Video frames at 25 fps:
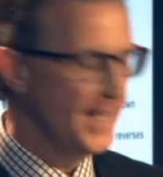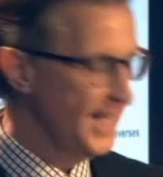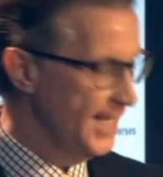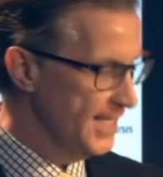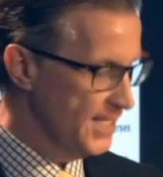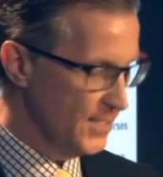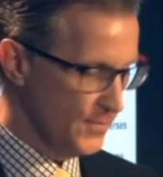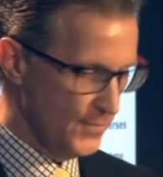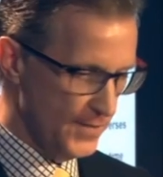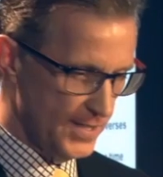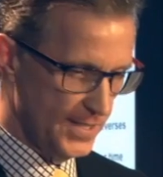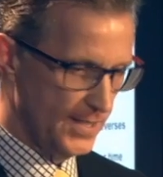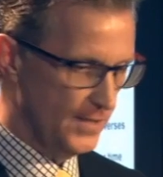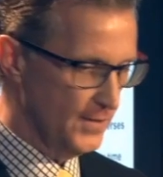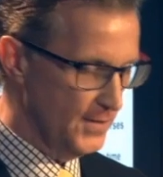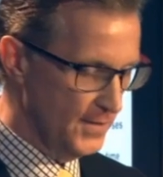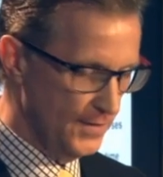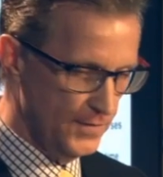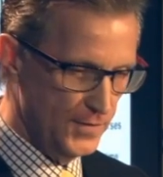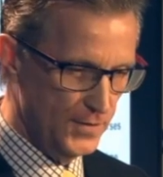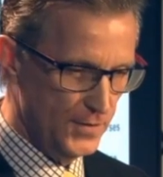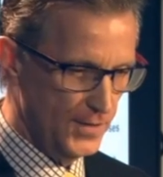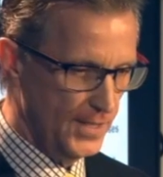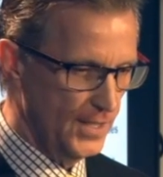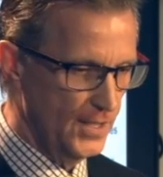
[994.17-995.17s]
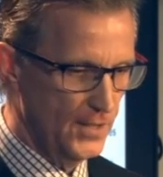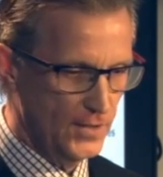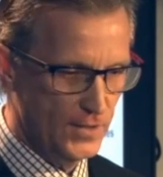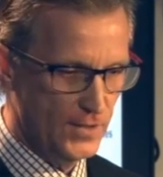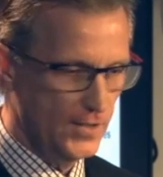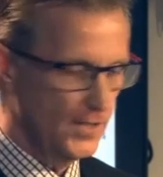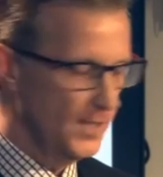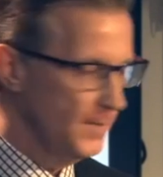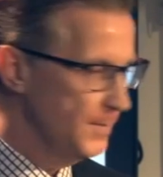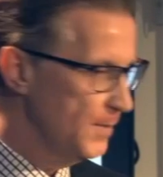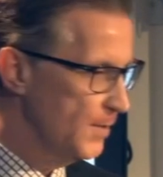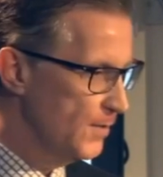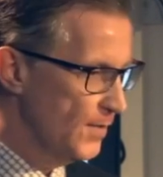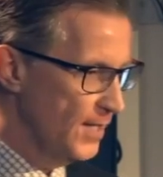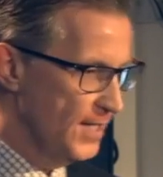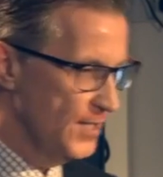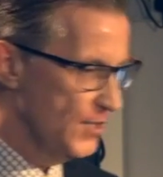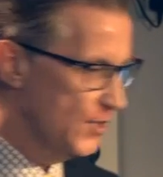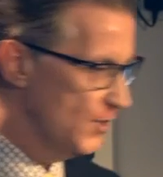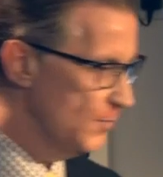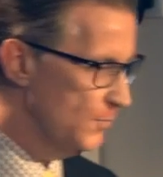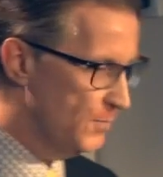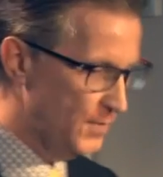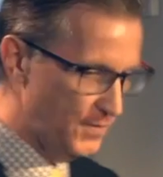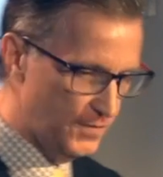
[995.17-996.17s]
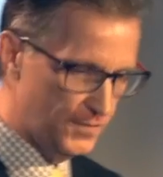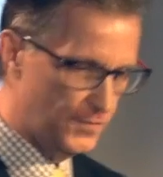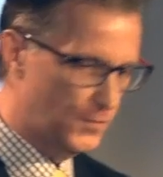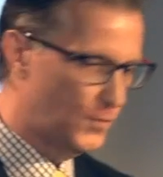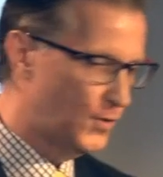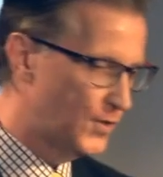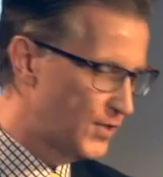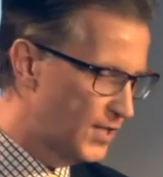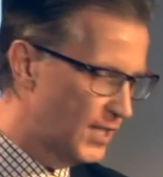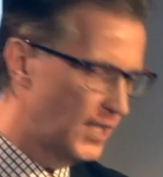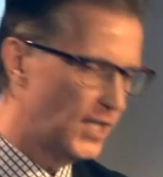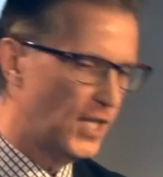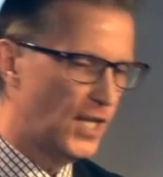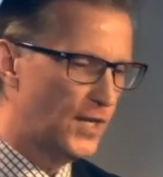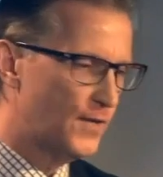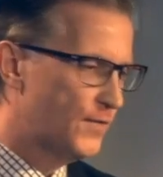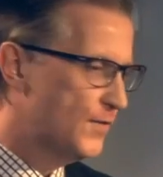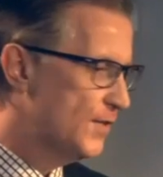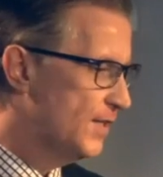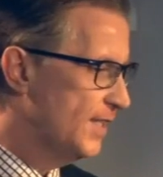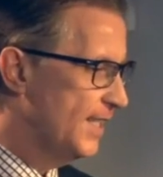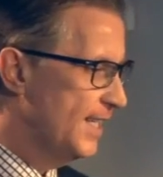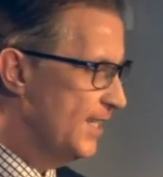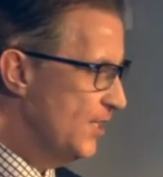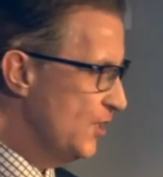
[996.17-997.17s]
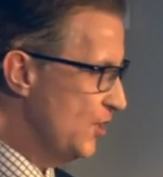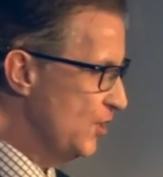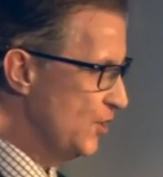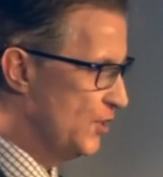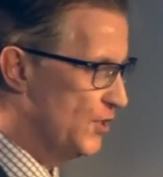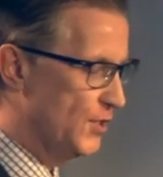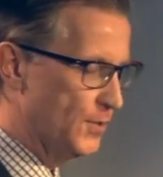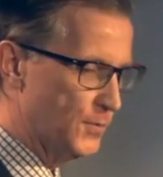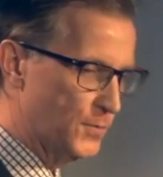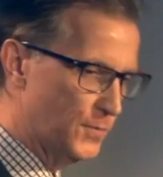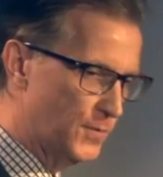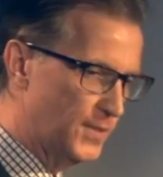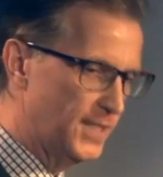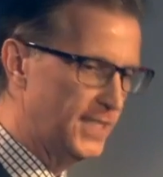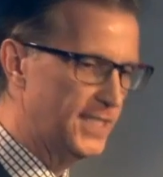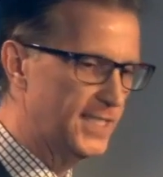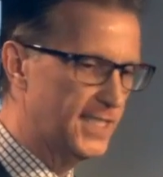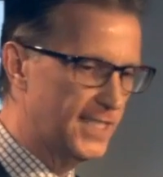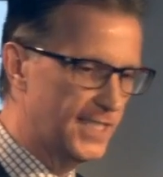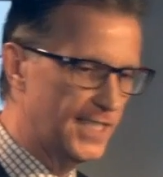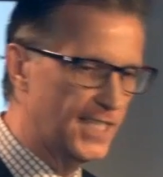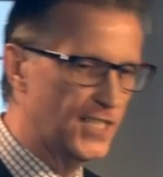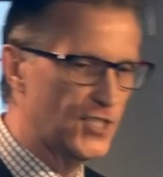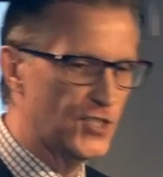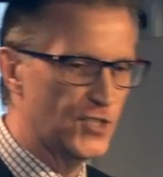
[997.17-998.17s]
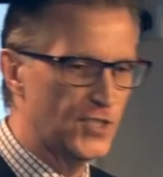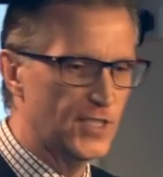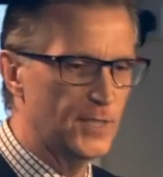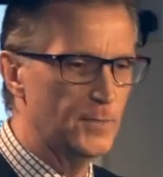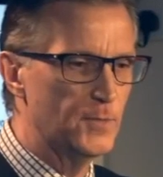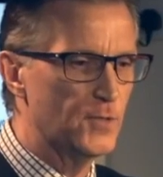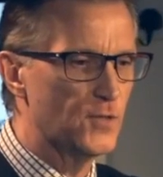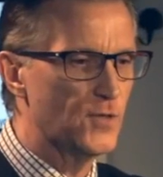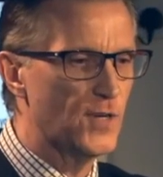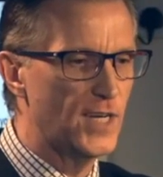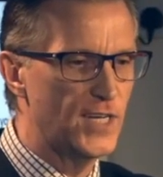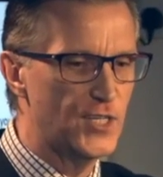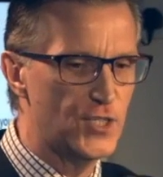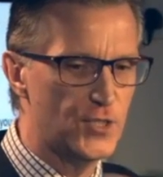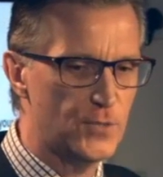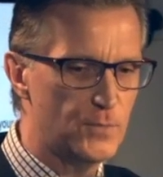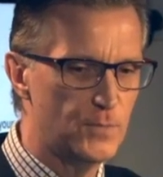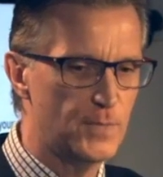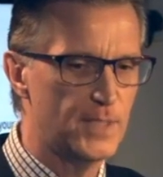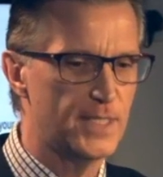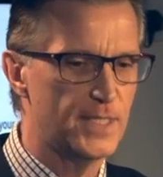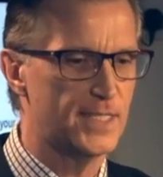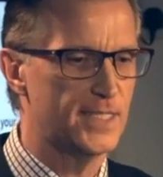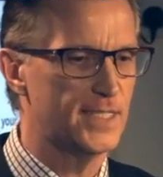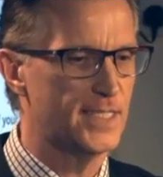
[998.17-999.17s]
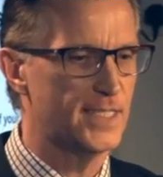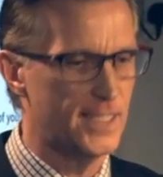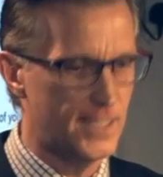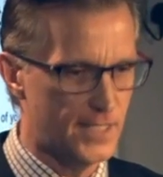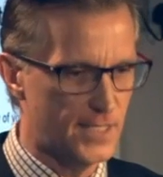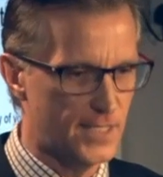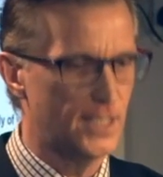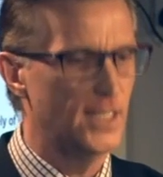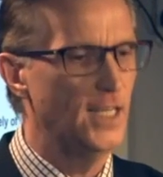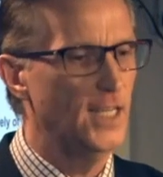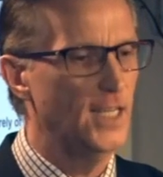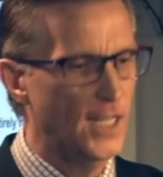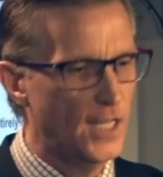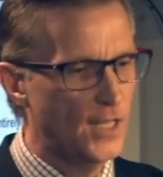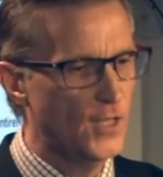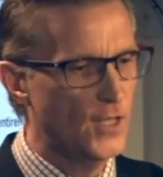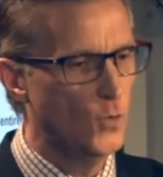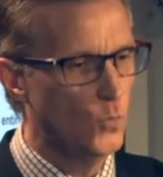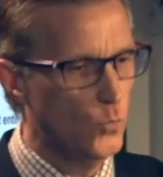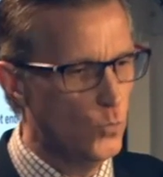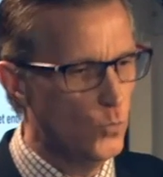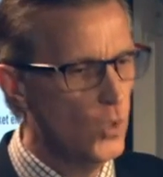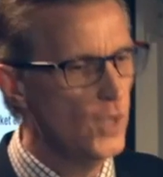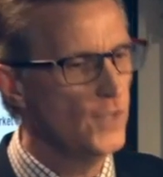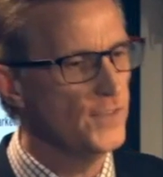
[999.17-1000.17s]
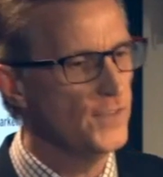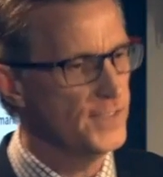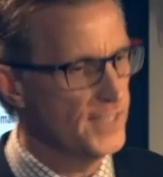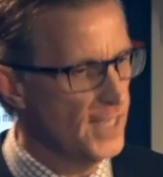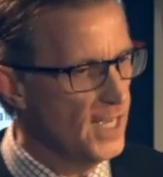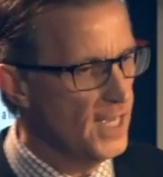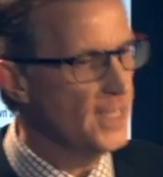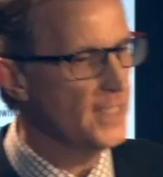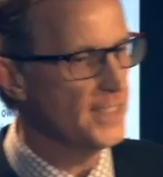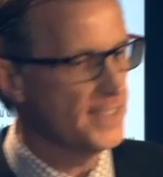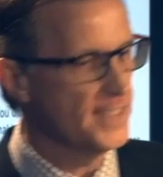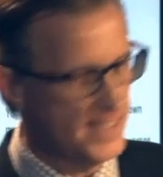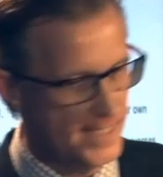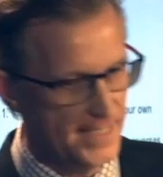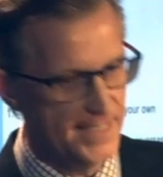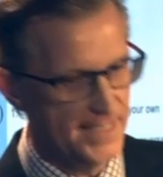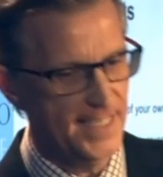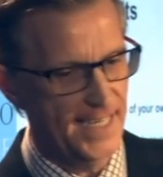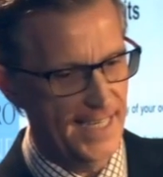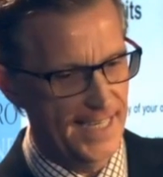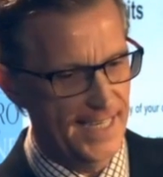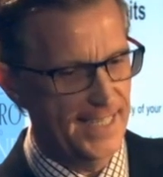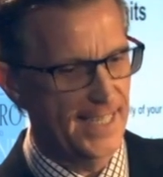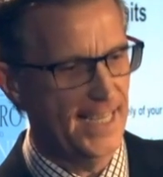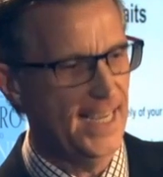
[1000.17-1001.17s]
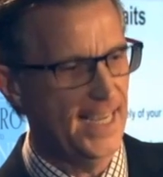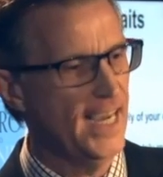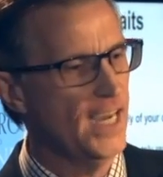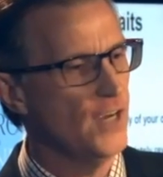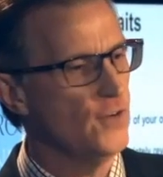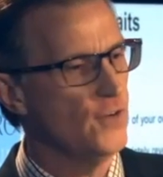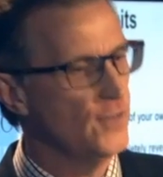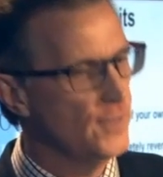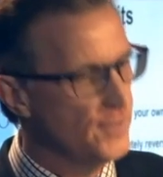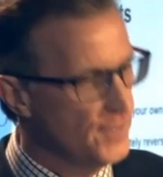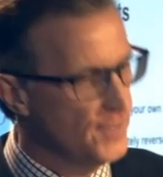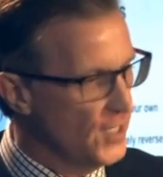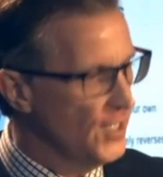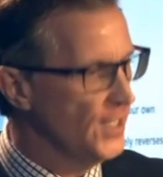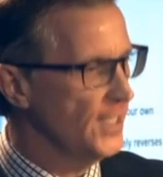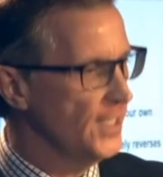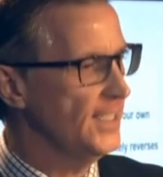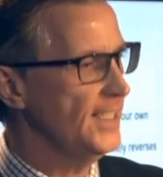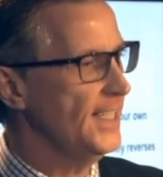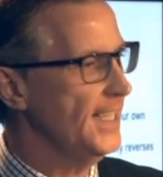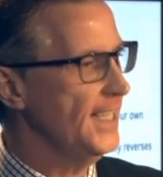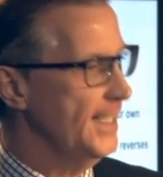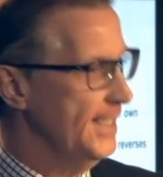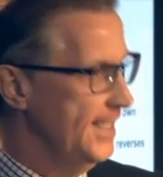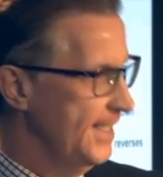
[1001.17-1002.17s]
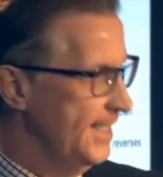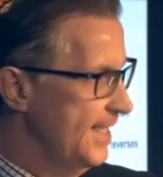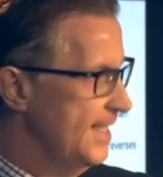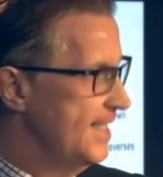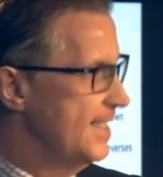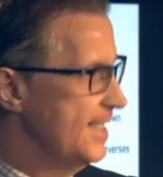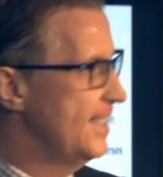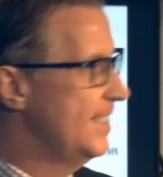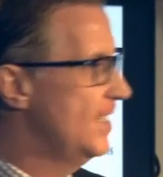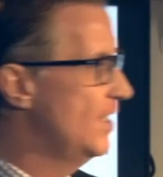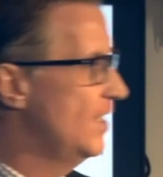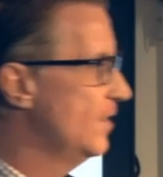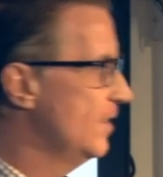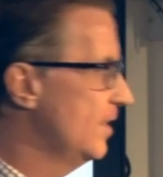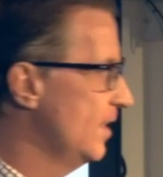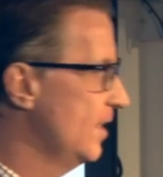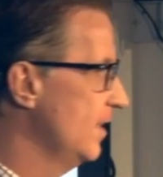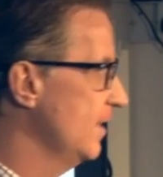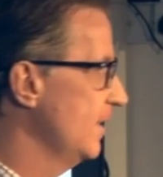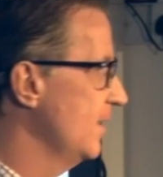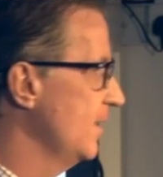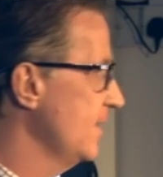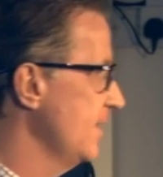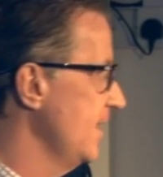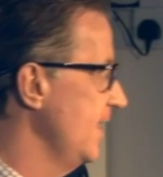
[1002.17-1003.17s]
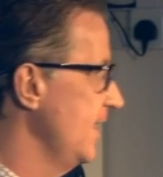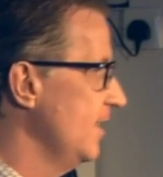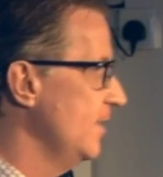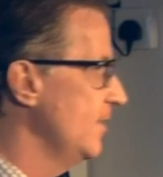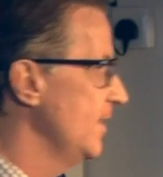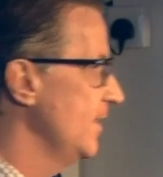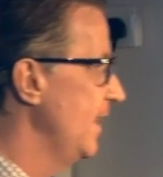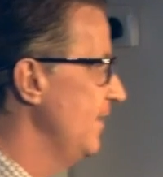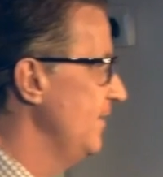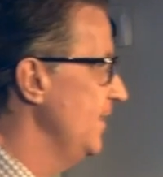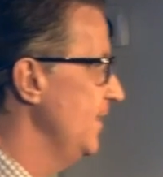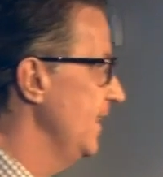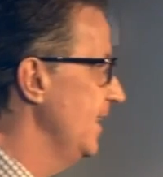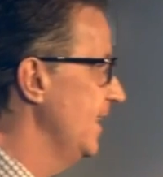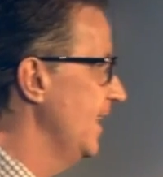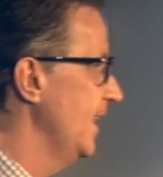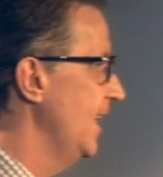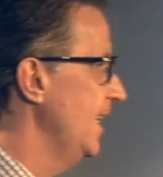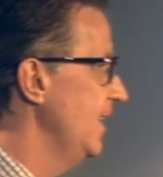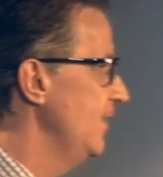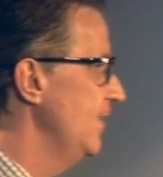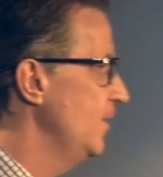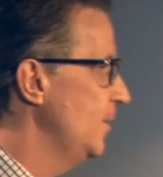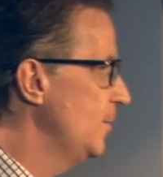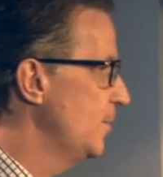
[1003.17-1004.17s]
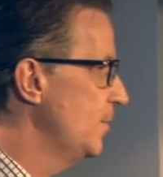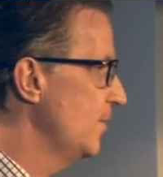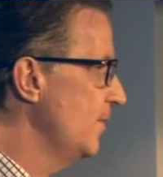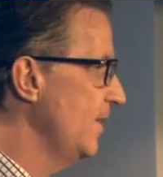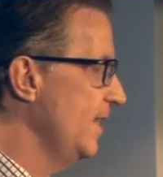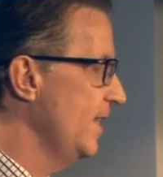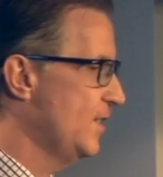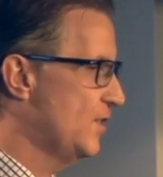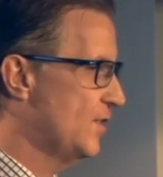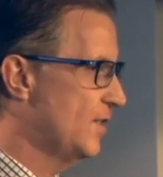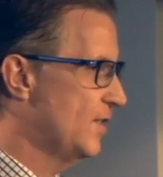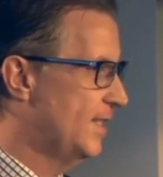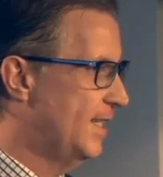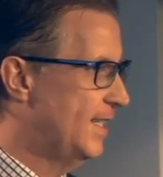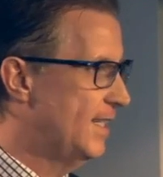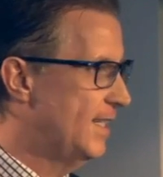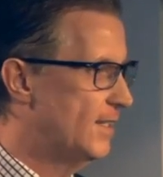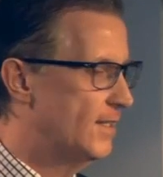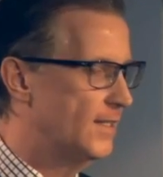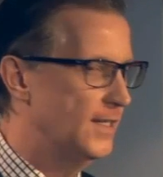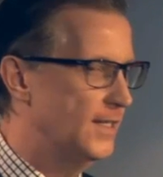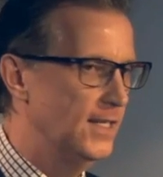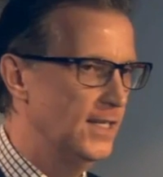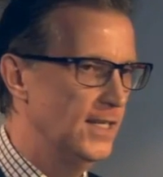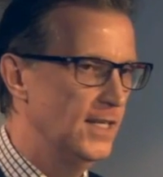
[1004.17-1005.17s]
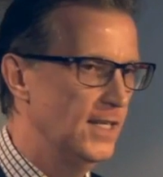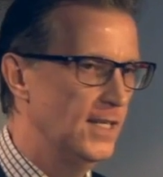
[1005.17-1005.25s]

As a result of doing Hong Kong immigration, we've forged a lot of relationships with international immigration businesses that want us to take care of their client needs in Hong Kong because they don't have any kind of operation here.